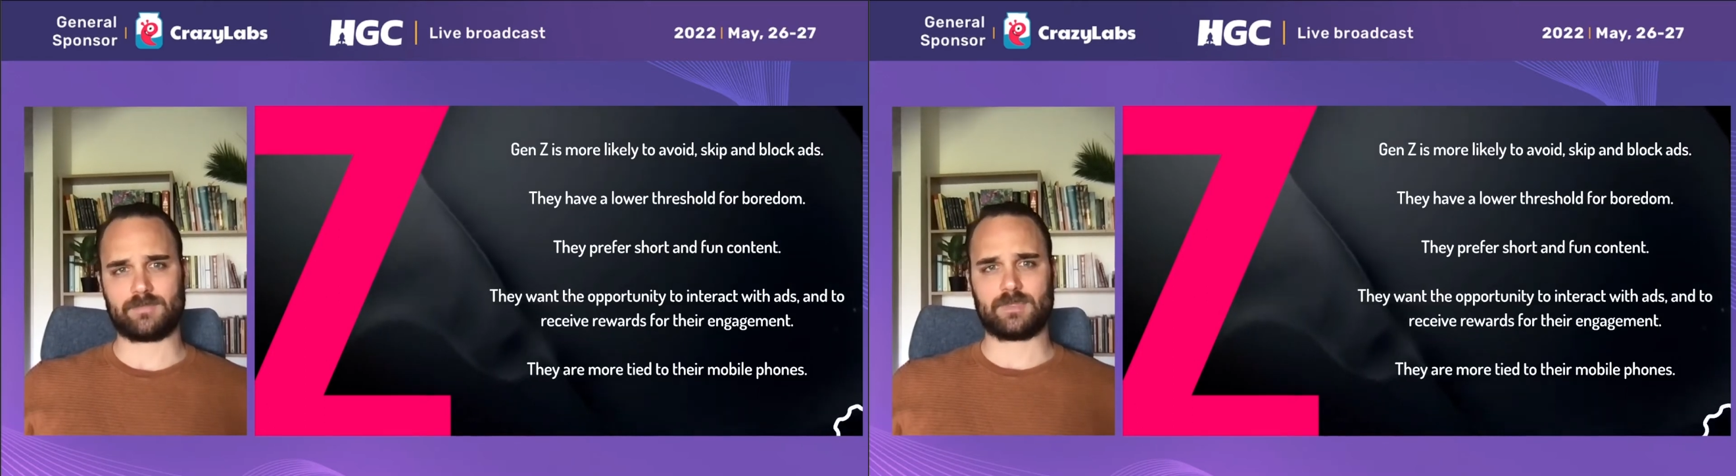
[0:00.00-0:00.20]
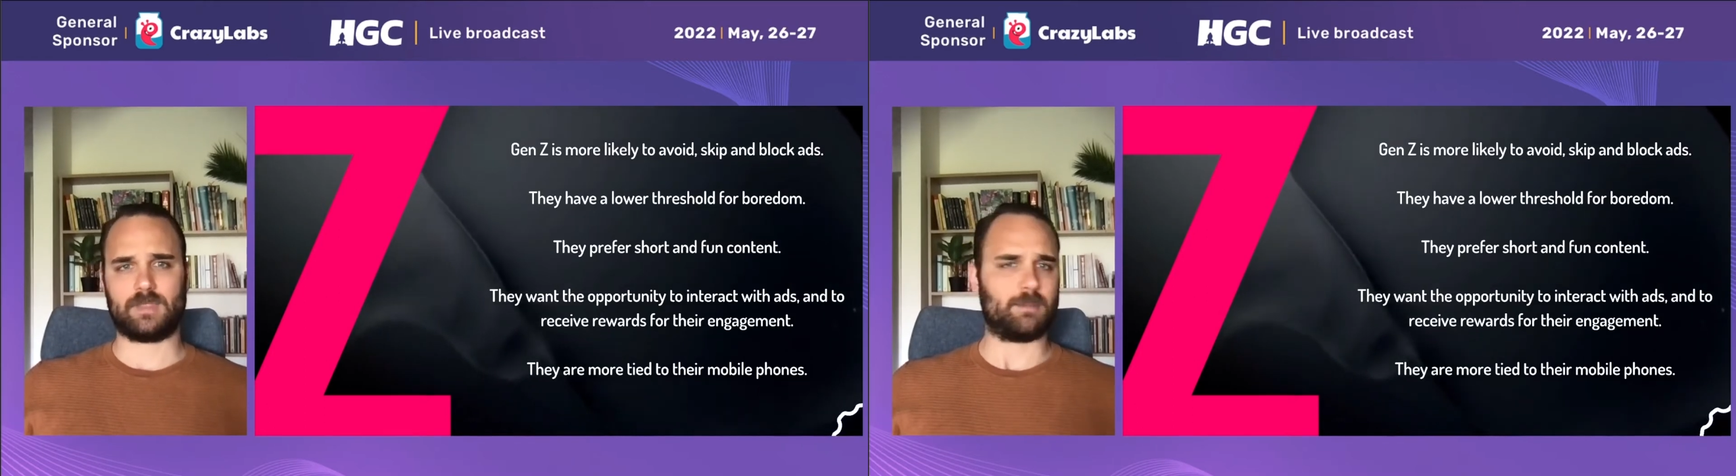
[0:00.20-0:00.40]

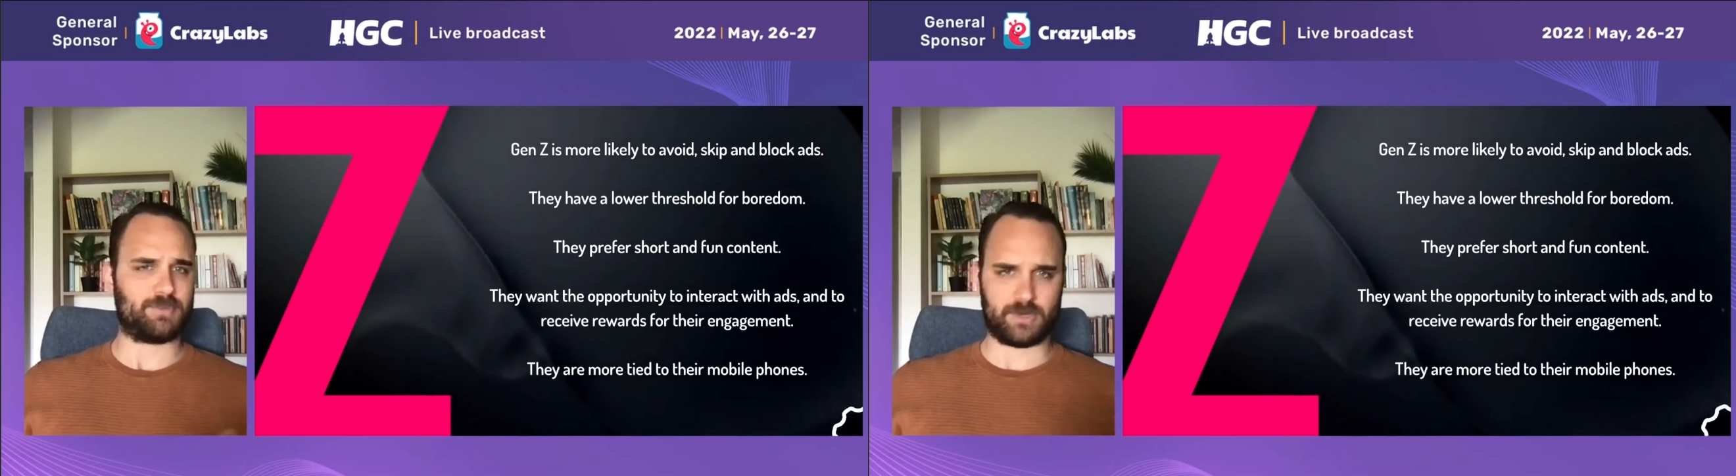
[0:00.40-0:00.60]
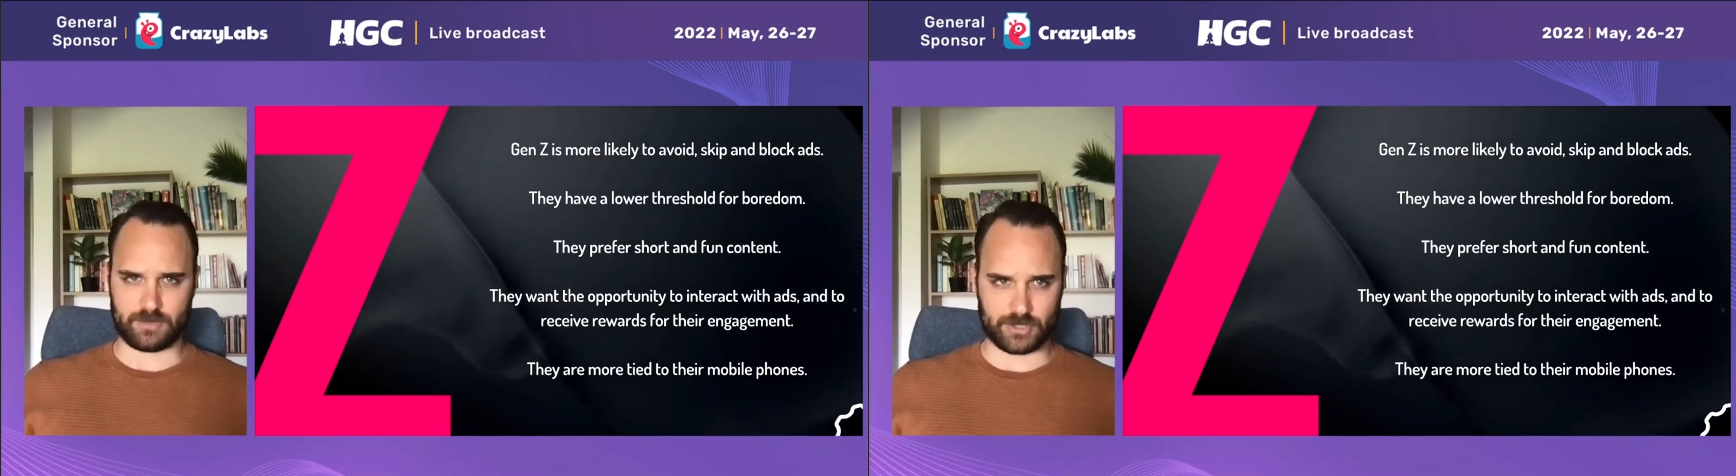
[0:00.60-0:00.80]
than a
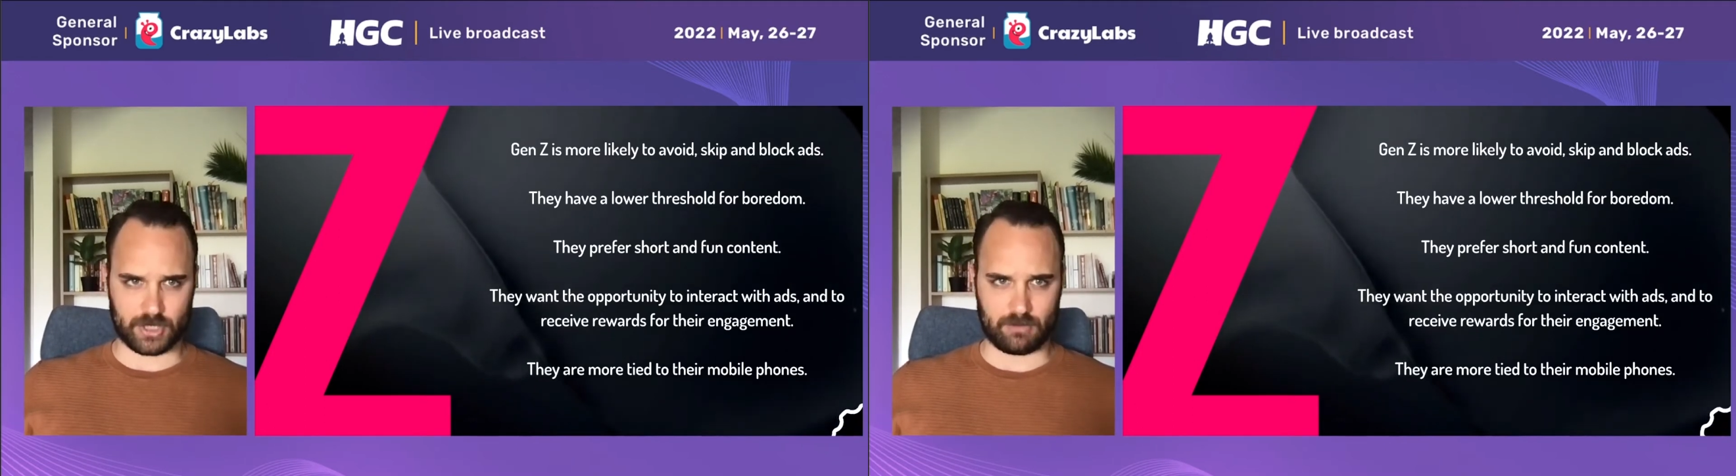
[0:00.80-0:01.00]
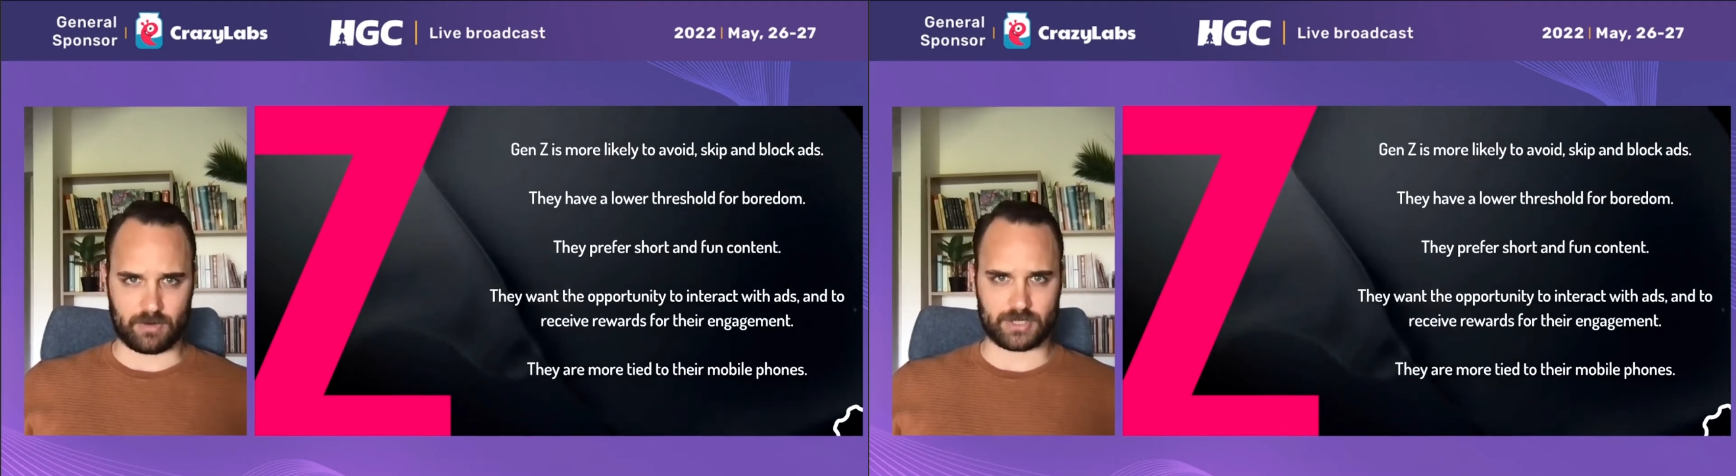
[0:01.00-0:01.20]
previous
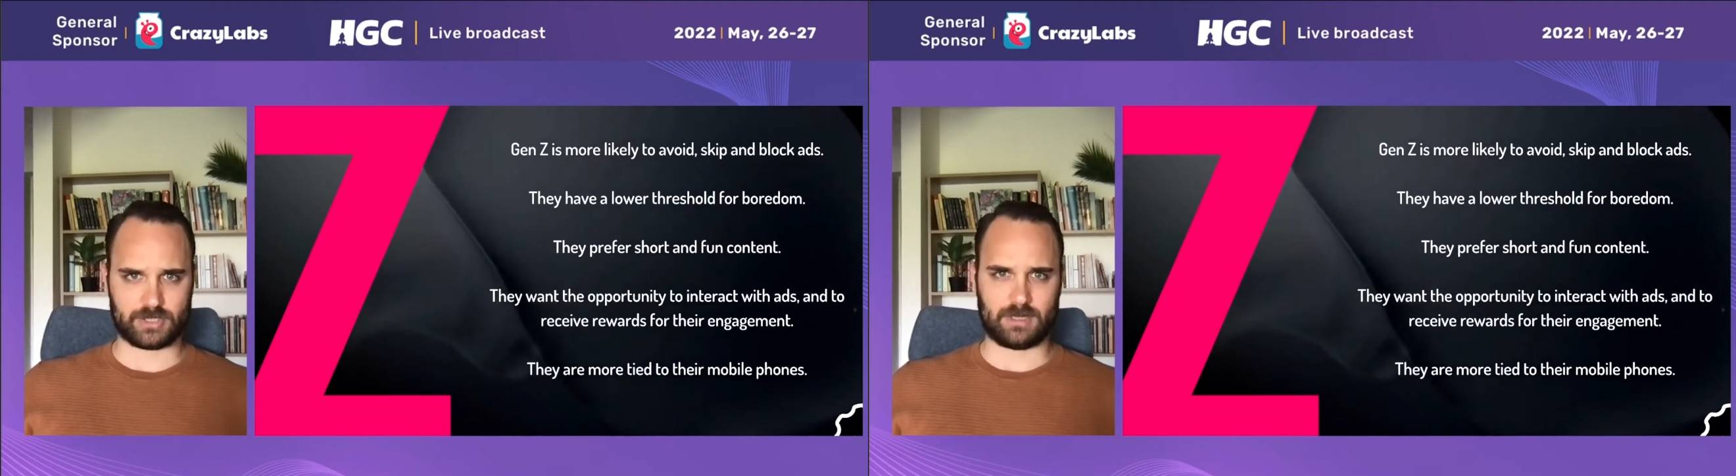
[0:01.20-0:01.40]
generation,